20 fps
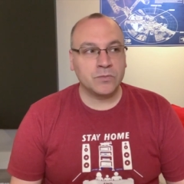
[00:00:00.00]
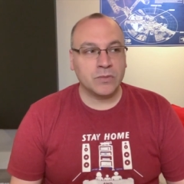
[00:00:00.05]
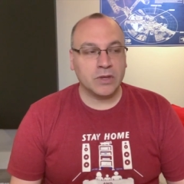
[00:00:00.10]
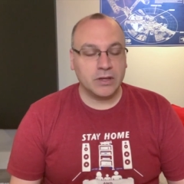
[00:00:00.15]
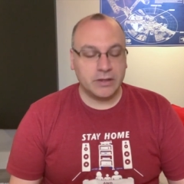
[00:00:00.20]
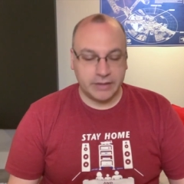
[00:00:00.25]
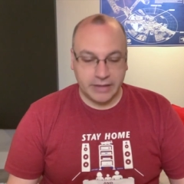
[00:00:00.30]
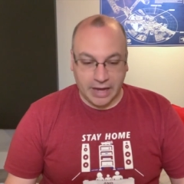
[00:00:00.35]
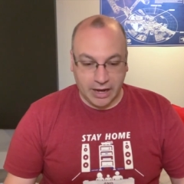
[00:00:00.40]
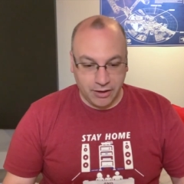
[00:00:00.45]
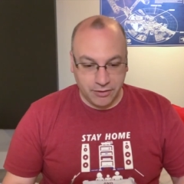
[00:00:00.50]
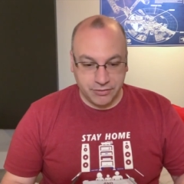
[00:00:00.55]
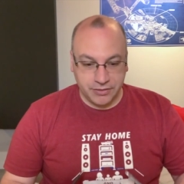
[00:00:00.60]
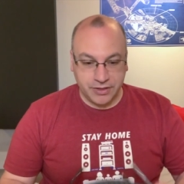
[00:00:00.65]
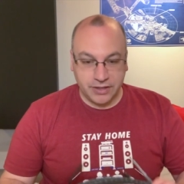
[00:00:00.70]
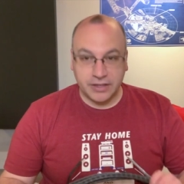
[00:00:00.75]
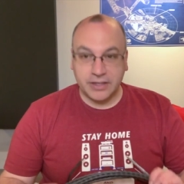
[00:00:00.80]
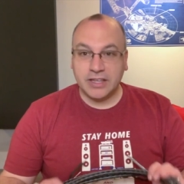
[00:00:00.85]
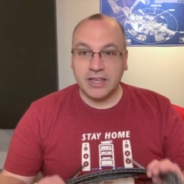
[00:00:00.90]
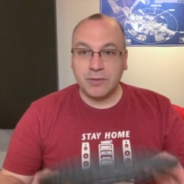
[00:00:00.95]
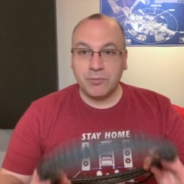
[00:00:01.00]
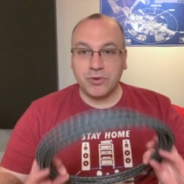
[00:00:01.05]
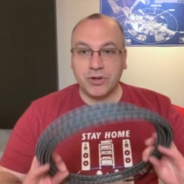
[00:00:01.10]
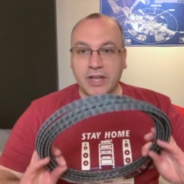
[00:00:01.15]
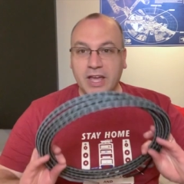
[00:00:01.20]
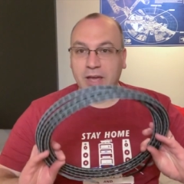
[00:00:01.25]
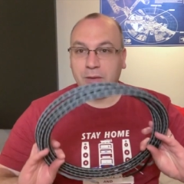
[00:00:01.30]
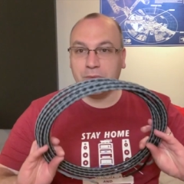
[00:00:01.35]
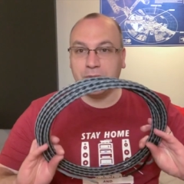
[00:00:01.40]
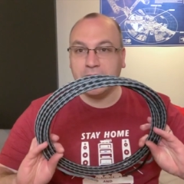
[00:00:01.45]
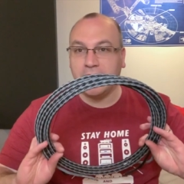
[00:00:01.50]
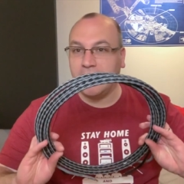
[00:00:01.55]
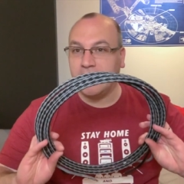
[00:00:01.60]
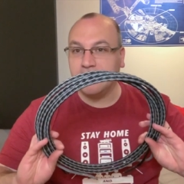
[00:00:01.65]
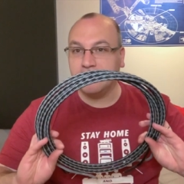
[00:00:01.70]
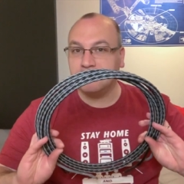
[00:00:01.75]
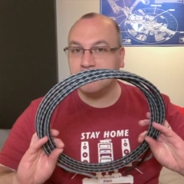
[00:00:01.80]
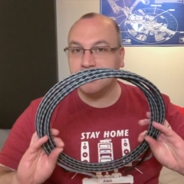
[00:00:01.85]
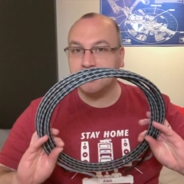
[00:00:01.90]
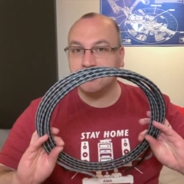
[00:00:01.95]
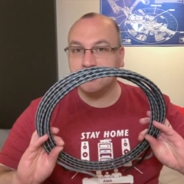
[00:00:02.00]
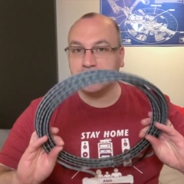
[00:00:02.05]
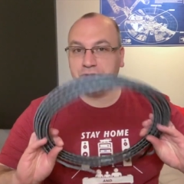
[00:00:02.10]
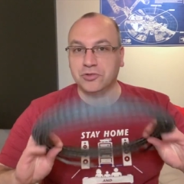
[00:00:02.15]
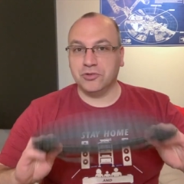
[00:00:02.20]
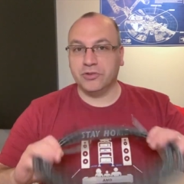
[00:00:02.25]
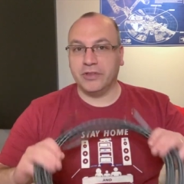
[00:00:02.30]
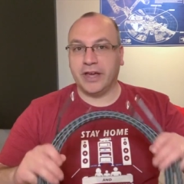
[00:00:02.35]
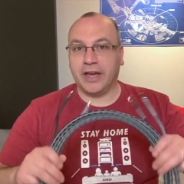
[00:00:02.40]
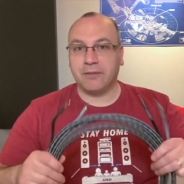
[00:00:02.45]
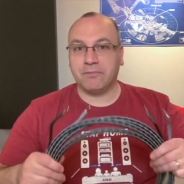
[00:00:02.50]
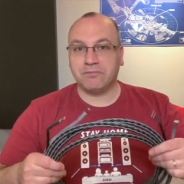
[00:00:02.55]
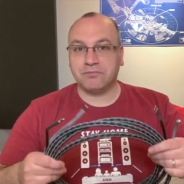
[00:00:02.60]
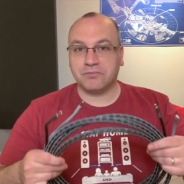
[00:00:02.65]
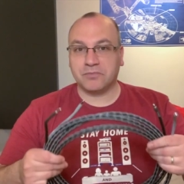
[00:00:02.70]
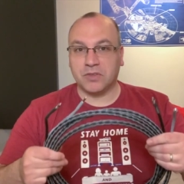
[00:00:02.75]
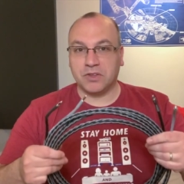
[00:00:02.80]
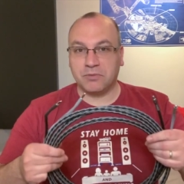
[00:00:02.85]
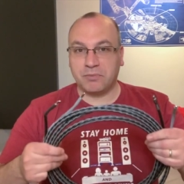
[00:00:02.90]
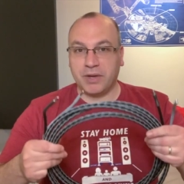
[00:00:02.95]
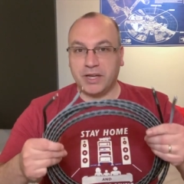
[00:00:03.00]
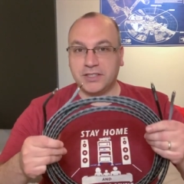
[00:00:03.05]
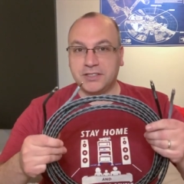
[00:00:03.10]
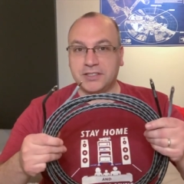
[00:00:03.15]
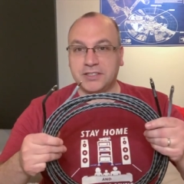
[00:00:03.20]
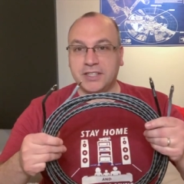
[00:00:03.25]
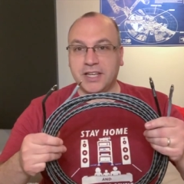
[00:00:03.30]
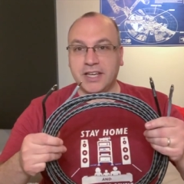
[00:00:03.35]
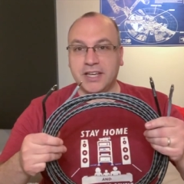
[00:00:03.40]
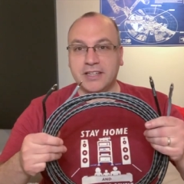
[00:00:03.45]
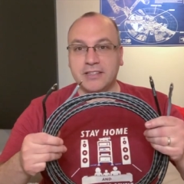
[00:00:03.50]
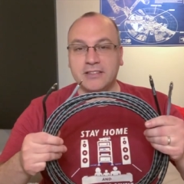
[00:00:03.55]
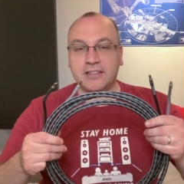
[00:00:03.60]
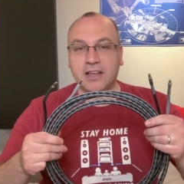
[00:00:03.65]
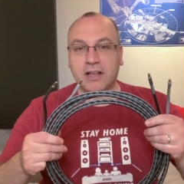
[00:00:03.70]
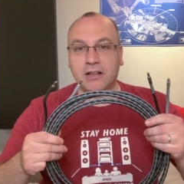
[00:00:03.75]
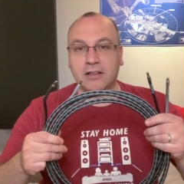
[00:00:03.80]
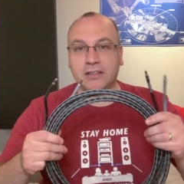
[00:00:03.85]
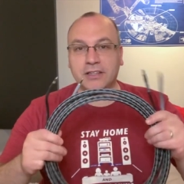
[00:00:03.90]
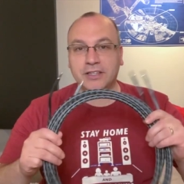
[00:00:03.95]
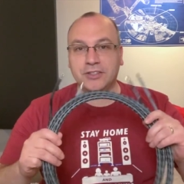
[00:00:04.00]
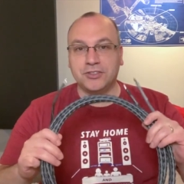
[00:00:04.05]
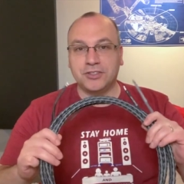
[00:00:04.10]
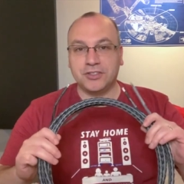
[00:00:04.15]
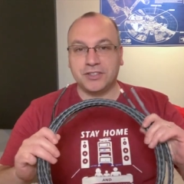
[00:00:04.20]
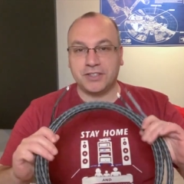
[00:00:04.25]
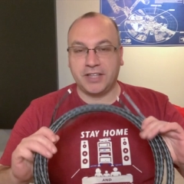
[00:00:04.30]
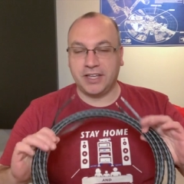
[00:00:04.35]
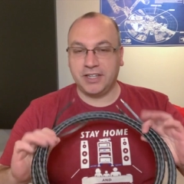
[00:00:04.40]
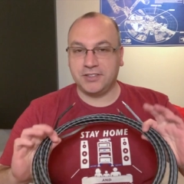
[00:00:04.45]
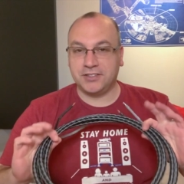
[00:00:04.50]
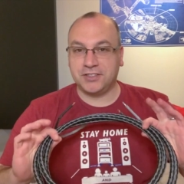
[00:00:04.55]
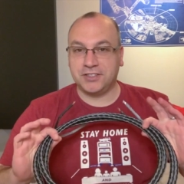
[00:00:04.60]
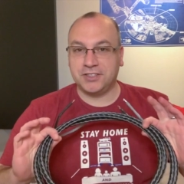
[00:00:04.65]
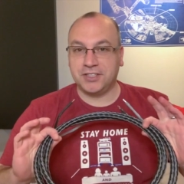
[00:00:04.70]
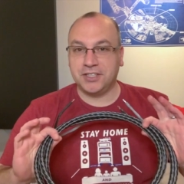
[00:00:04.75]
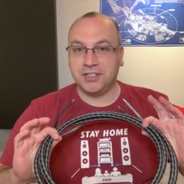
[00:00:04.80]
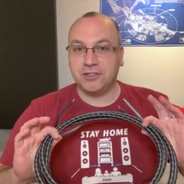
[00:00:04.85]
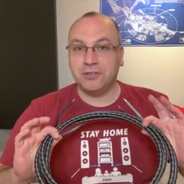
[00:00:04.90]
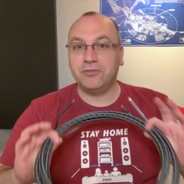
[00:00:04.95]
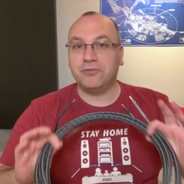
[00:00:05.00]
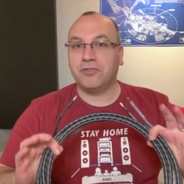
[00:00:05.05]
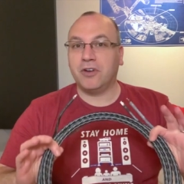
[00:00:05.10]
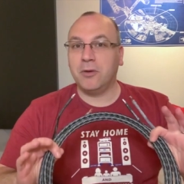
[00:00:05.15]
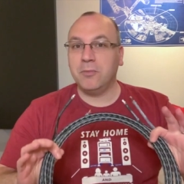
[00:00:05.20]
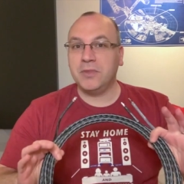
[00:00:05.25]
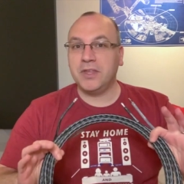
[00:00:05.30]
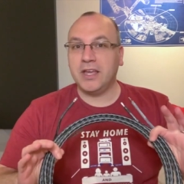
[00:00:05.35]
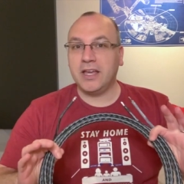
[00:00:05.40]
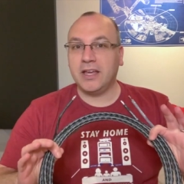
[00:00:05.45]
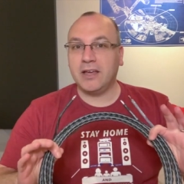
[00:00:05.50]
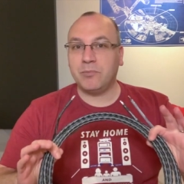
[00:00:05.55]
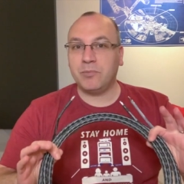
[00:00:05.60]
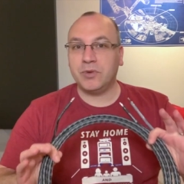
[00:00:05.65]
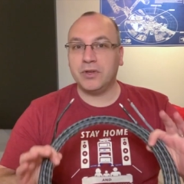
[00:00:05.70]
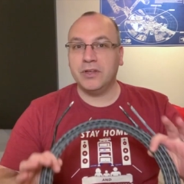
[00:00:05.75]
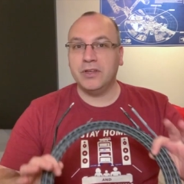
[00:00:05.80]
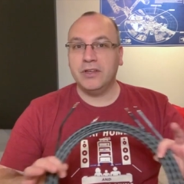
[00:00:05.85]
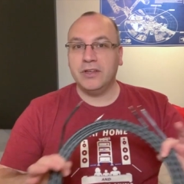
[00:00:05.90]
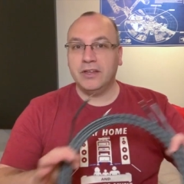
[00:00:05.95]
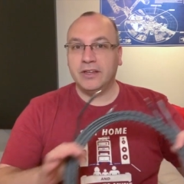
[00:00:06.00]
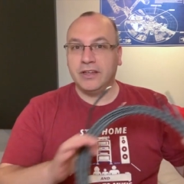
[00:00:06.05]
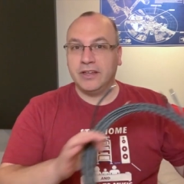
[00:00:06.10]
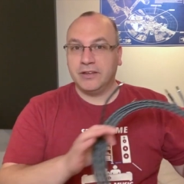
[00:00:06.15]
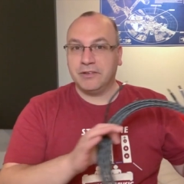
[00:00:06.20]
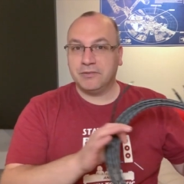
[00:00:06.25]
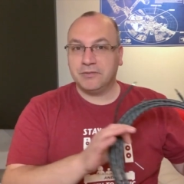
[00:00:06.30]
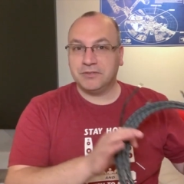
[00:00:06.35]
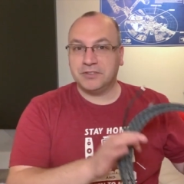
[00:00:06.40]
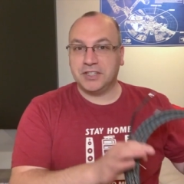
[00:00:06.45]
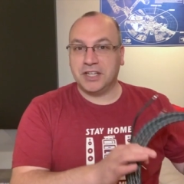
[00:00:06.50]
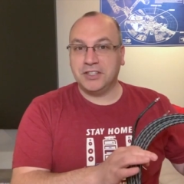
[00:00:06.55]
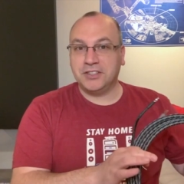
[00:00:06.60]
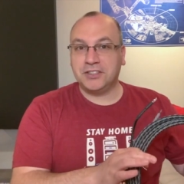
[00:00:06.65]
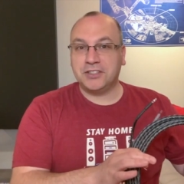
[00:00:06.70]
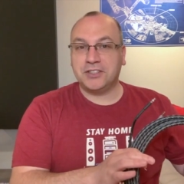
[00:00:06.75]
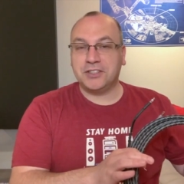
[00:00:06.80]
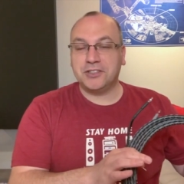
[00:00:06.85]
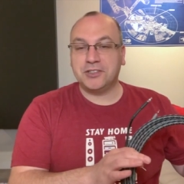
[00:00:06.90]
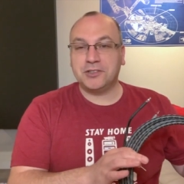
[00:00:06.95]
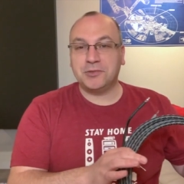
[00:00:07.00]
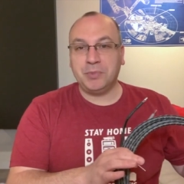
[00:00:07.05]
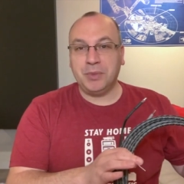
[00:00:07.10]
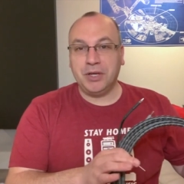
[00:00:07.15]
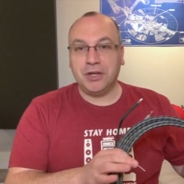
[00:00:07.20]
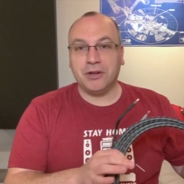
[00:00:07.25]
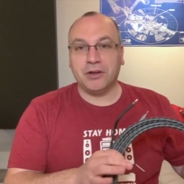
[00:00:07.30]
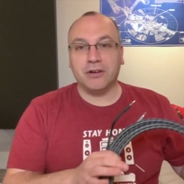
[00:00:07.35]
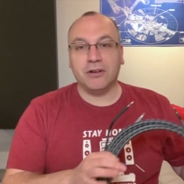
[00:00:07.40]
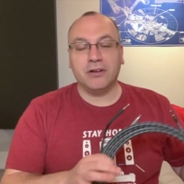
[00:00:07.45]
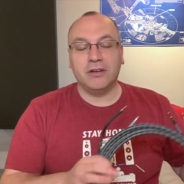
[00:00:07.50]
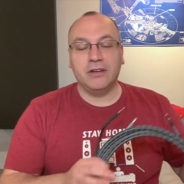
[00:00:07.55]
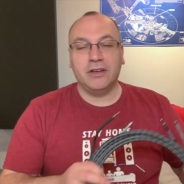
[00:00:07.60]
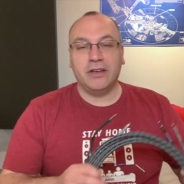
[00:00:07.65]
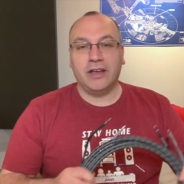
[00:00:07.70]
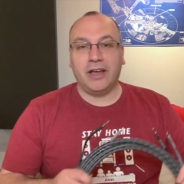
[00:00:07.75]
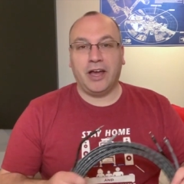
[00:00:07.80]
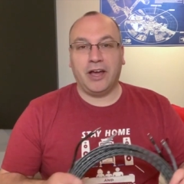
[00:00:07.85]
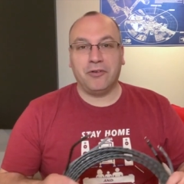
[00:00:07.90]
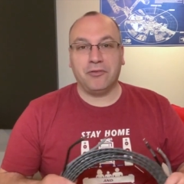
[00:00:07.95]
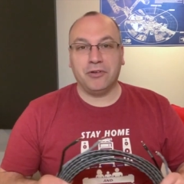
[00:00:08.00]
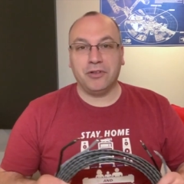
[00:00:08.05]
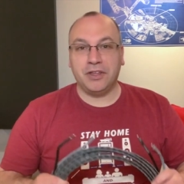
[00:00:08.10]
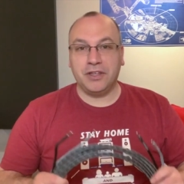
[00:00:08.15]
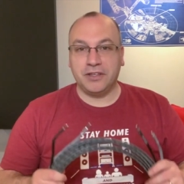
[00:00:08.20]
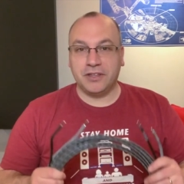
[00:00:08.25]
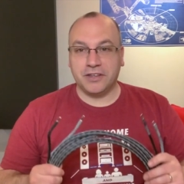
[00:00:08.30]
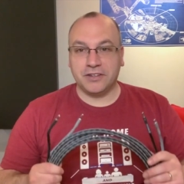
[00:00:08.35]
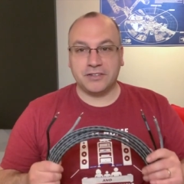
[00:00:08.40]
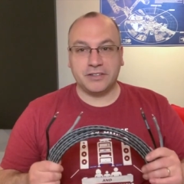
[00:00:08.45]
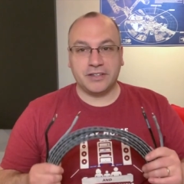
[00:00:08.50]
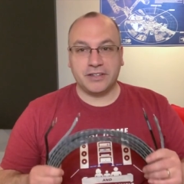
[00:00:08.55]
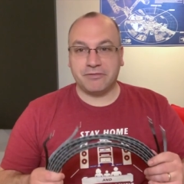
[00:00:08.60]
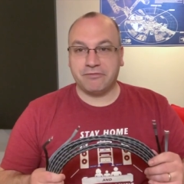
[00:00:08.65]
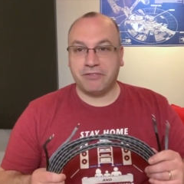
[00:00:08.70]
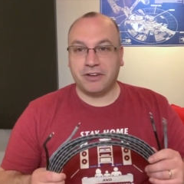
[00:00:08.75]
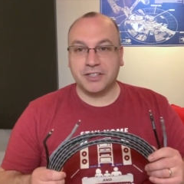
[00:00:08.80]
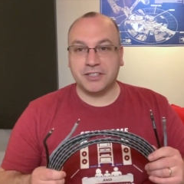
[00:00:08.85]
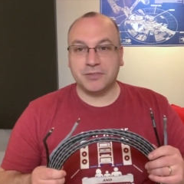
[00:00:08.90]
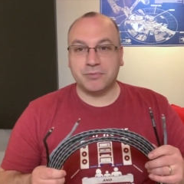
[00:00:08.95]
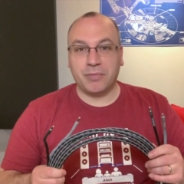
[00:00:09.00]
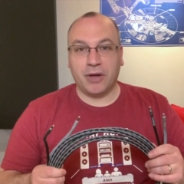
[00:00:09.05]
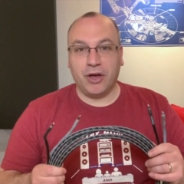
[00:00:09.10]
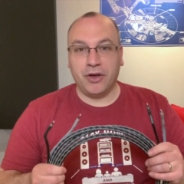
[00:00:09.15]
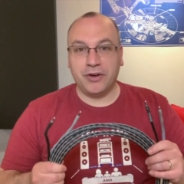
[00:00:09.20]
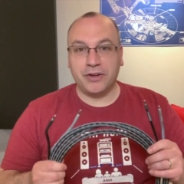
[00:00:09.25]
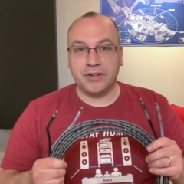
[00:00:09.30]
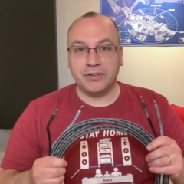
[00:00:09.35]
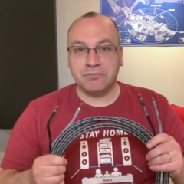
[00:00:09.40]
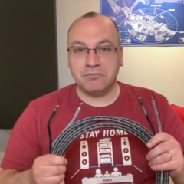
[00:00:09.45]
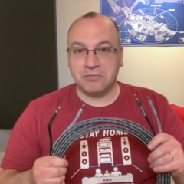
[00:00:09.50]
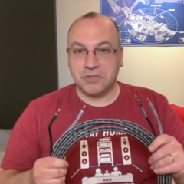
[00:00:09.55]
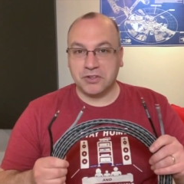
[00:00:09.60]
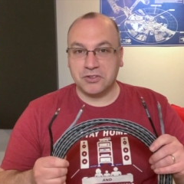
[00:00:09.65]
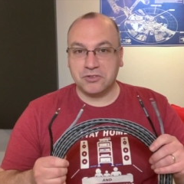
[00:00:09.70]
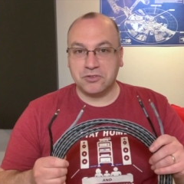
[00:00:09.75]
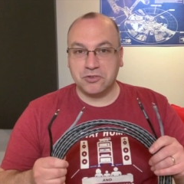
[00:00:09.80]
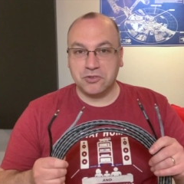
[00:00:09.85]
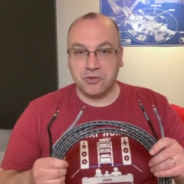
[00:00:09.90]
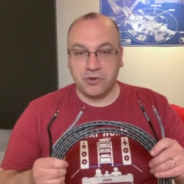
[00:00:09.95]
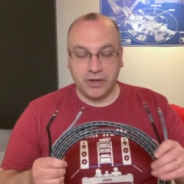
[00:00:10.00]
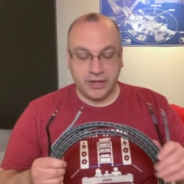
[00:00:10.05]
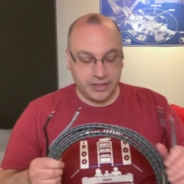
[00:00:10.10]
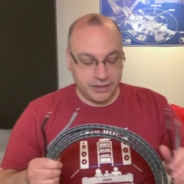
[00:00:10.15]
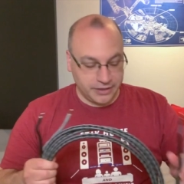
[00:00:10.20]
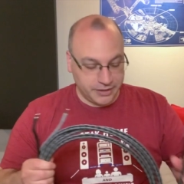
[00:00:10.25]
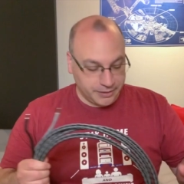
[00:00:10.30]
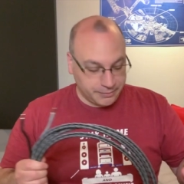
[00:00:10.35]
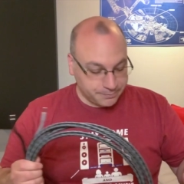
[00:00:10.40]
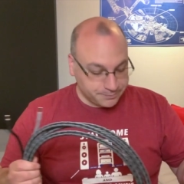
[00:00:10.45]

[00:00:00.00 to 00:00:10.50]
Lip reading: Now, the Kimber cable doesn't do that. As best as I can tell, it just takes the signal from the amp, sends it to the speaker, and really doesn't fuss about it and doesn't do anything.